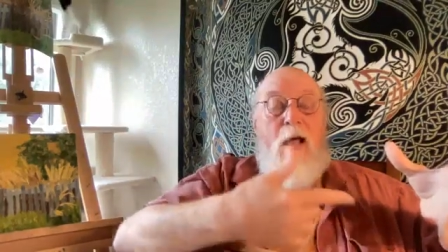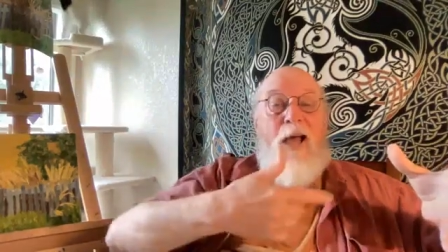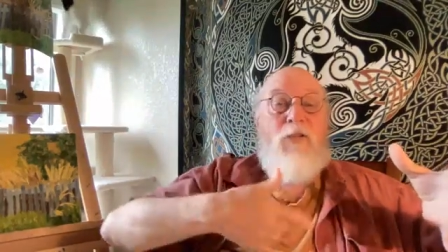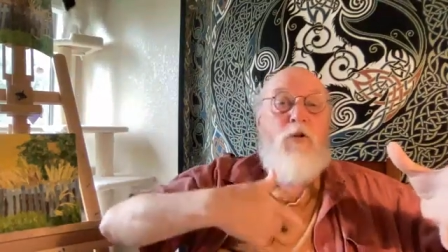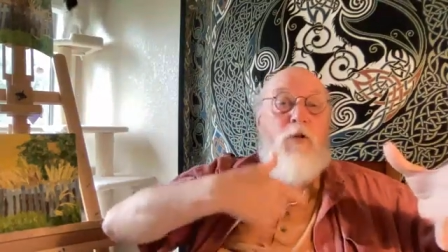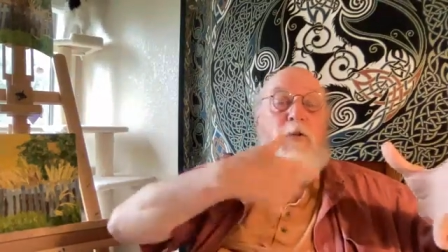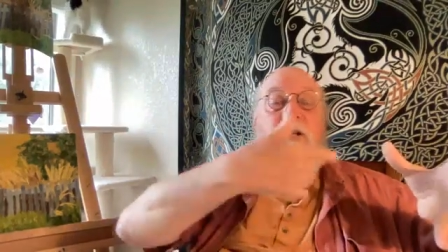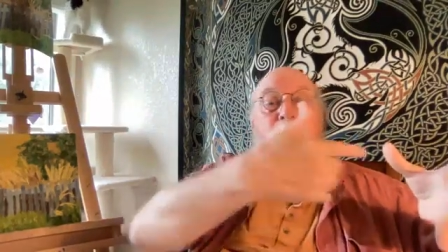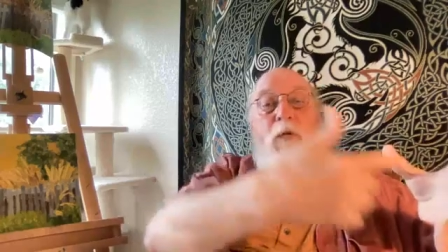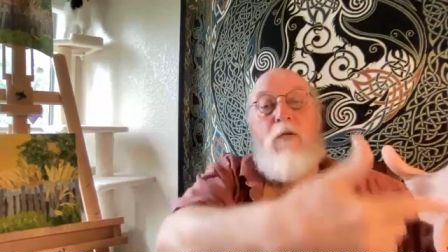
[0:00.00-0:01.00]
And so they'll
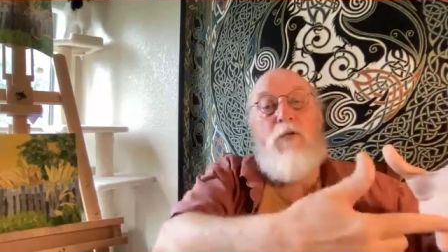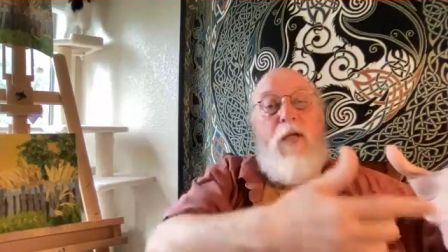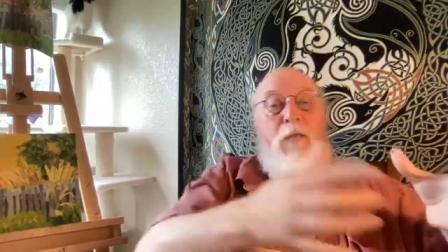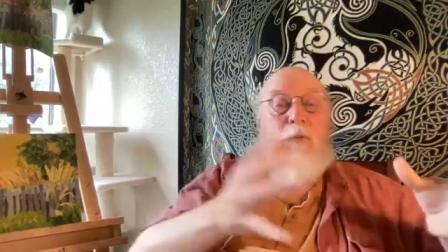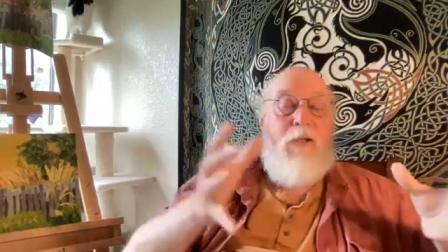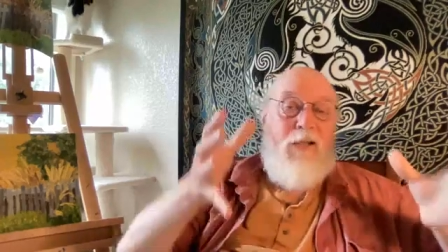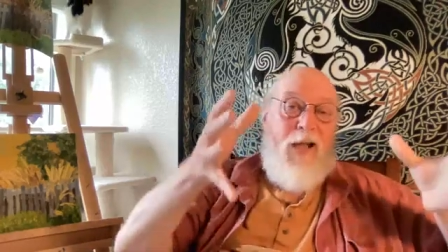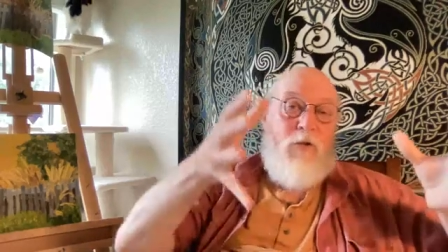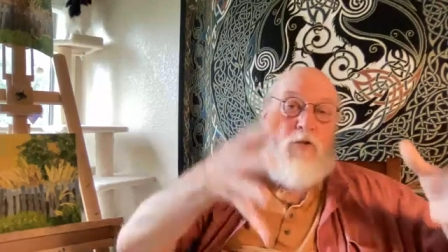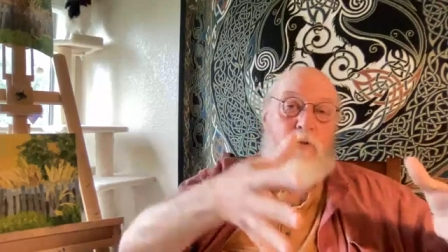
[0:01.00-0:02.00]
give me a statement and
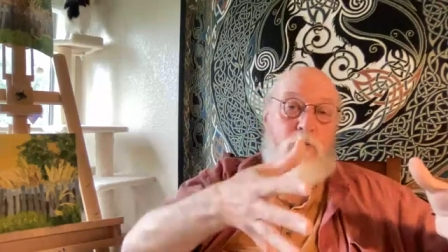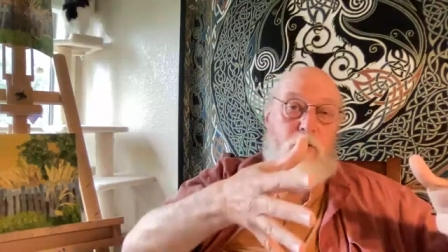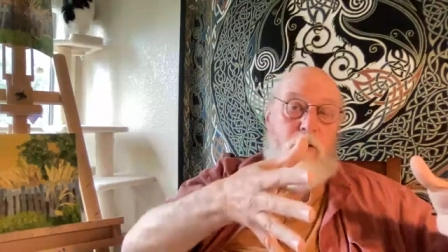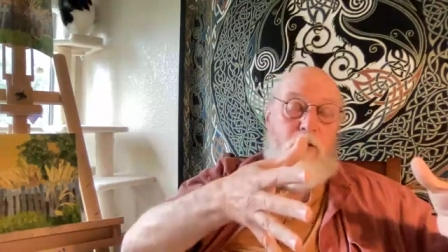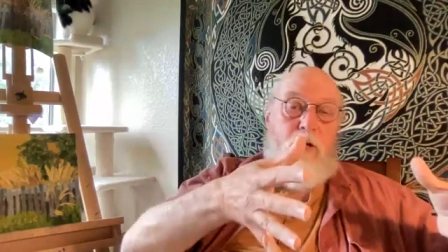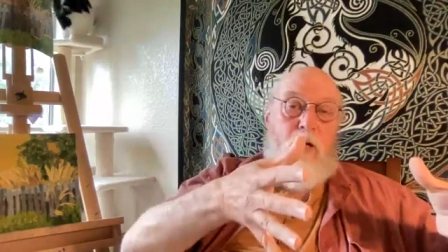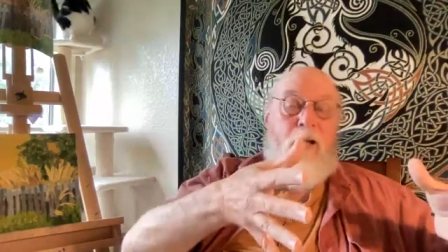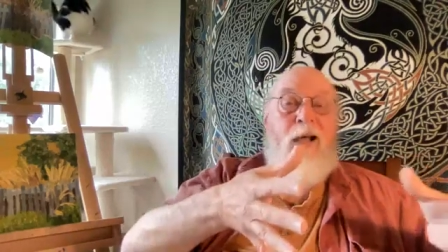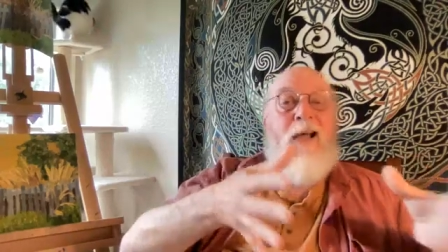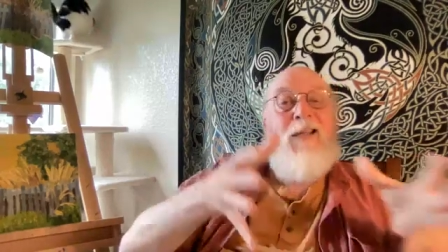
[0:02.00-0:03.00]
answer to this
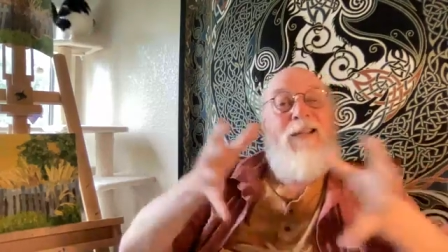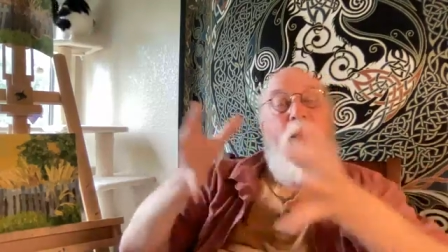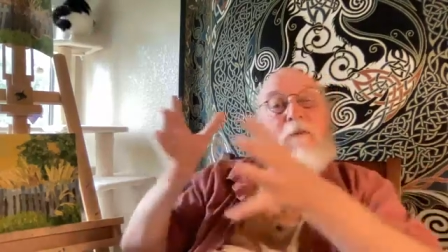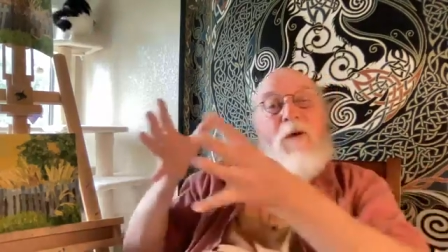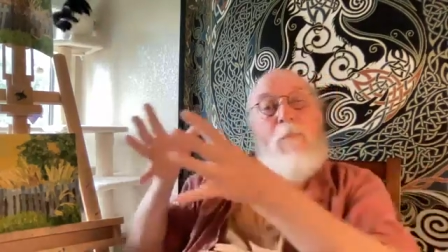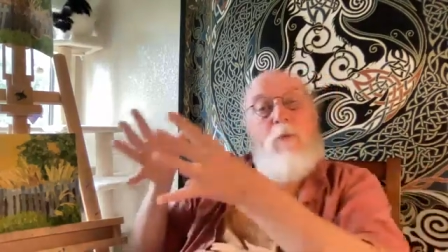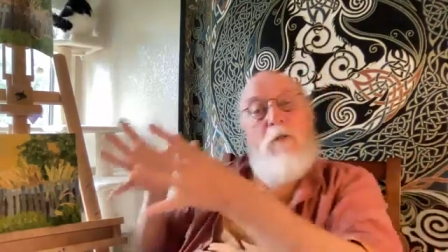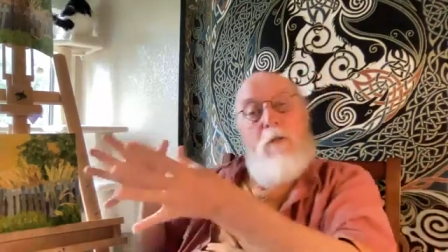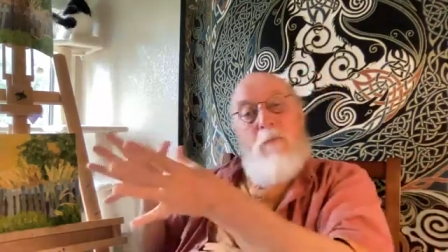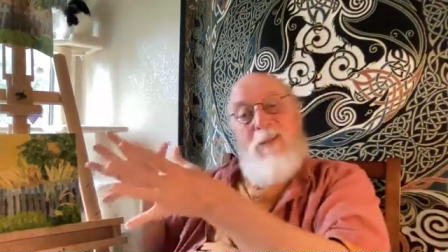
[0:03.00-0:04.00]
Now, if I
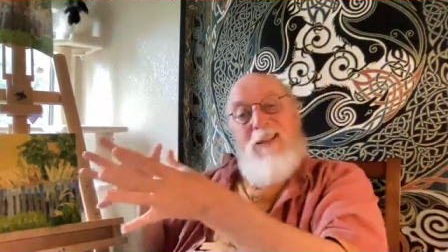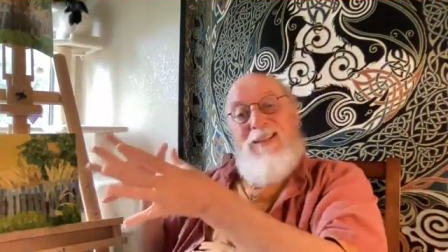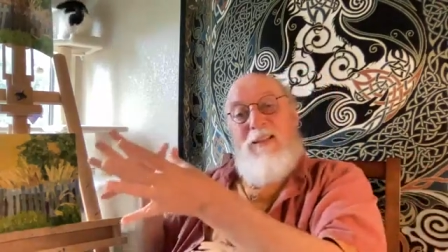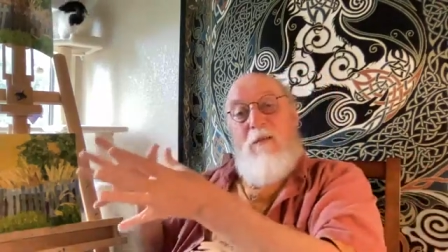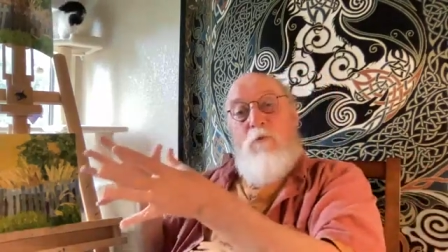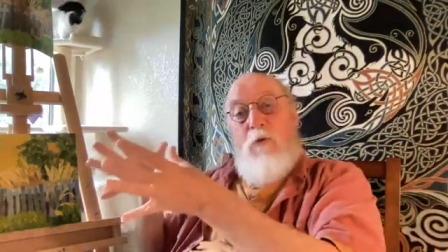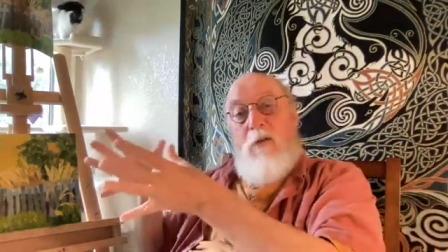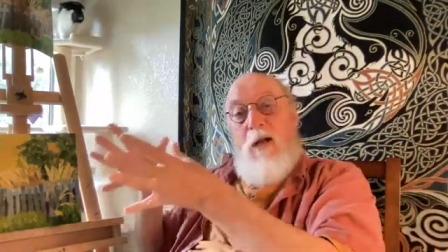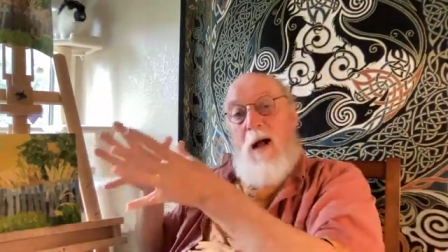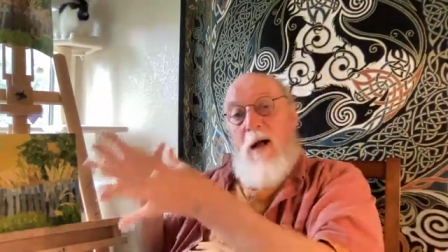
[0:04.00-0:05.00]
put them in a different
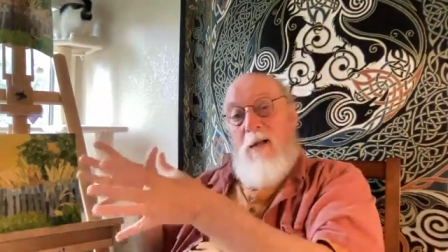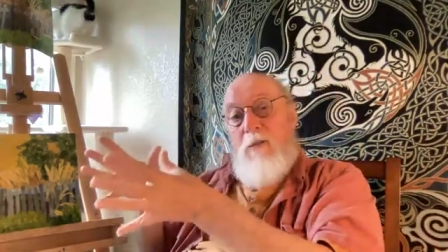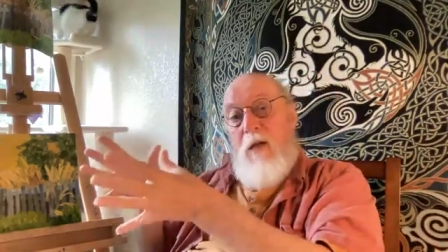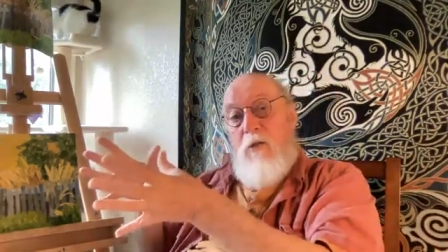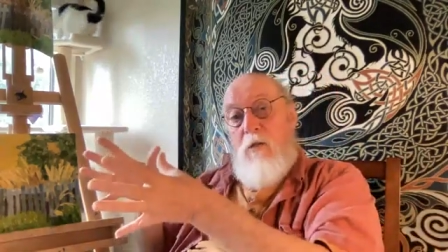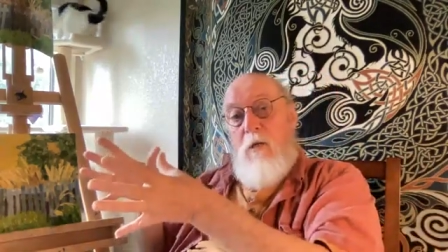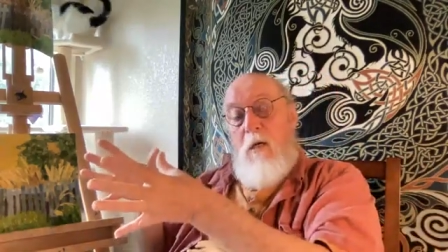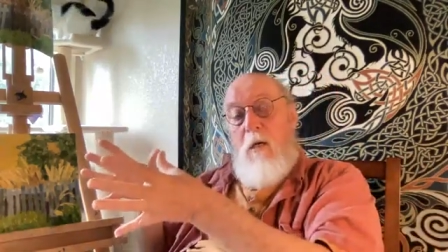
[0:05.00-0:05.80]
context,